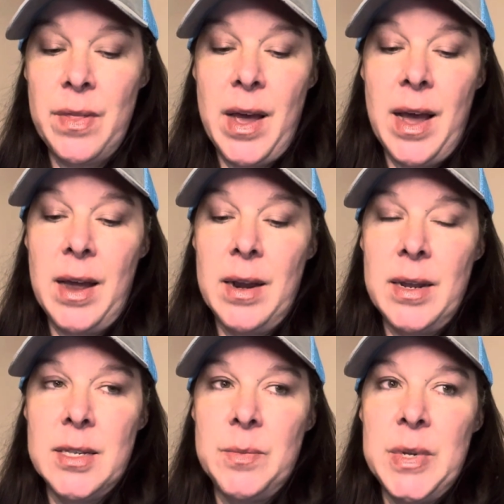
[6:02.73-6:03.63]
that,
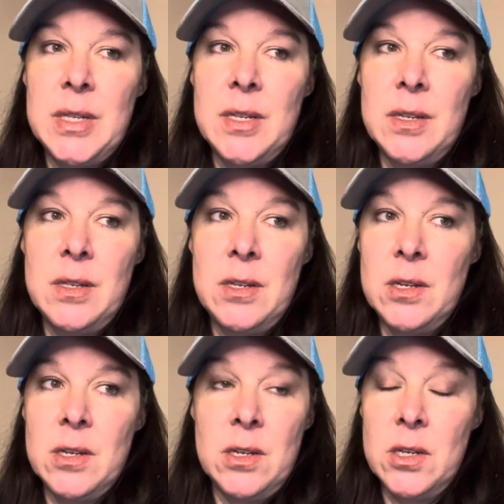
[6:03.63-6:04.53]
it's been this,
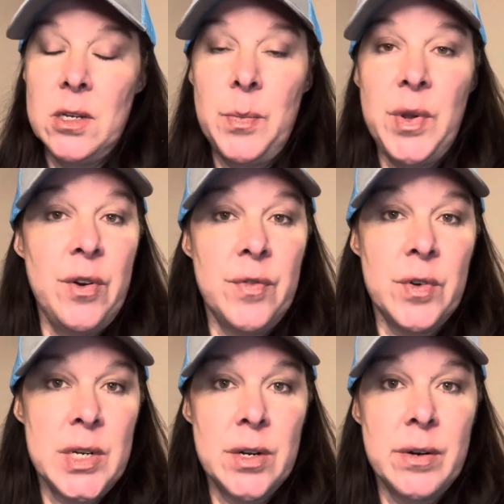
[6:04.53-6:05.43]
this is a beautiful
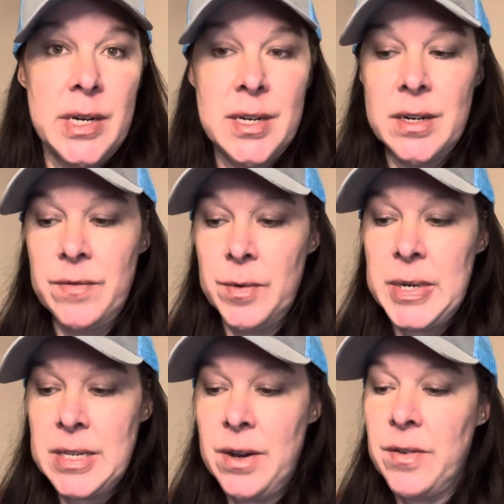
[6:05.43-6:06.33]
integration for
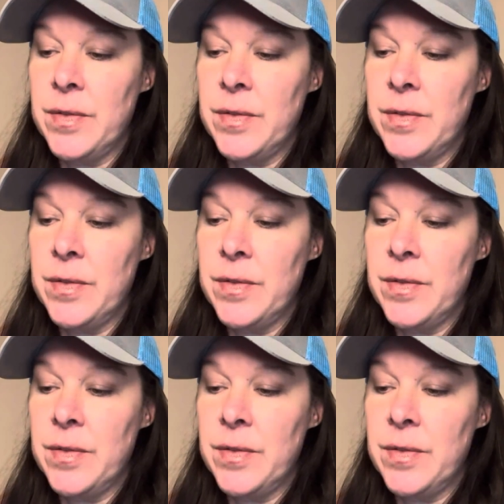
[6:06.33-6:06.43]
myself.